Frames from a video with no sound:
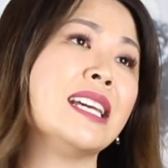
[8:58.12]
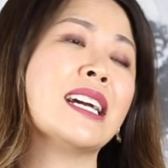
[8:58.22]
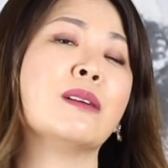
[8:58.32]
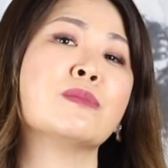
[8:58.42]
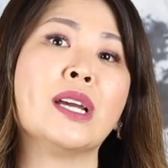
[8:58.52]
it
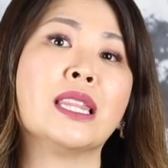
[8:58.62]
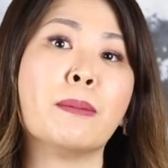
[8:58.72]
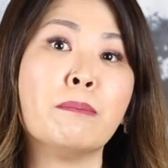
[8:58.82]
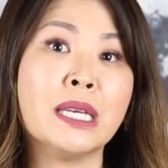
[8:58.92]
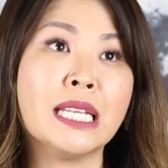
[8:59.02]
comes in the
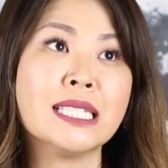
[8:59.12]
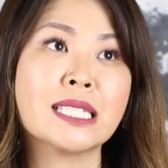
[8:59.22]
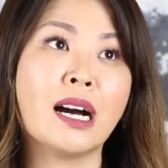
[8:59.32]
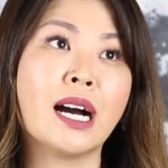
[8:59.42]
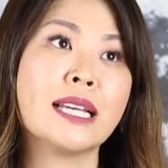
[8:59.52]
mini
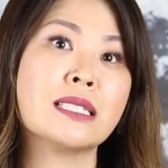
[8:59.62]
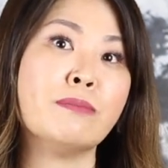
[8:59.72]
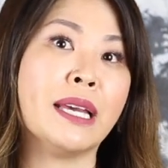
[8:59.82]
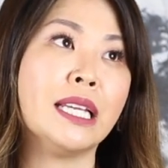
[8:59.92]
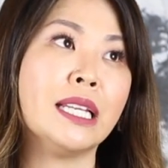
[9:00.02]
size,
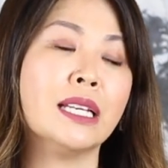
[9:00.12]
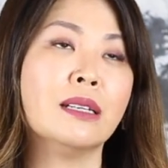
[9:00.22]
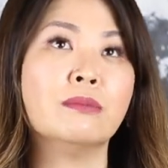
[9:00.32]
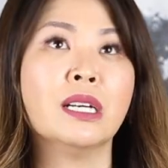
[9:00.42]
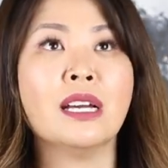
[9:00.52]

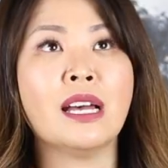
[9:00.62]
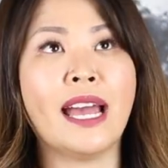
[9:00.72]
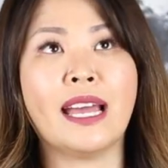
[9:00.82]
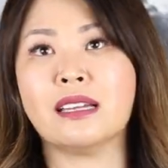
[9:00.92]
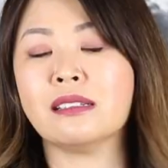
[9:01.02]
medium,
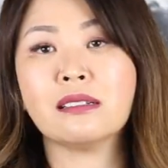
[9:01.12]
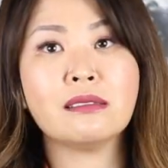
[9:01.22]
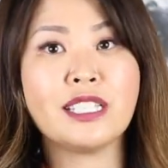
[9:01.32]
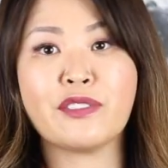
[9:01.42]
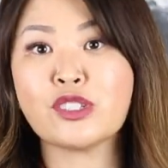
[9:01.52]
and
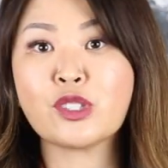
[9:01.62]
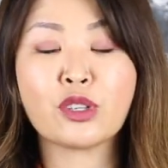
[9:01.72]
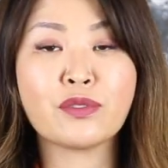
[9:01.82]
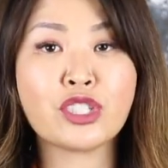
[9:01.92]
different sort of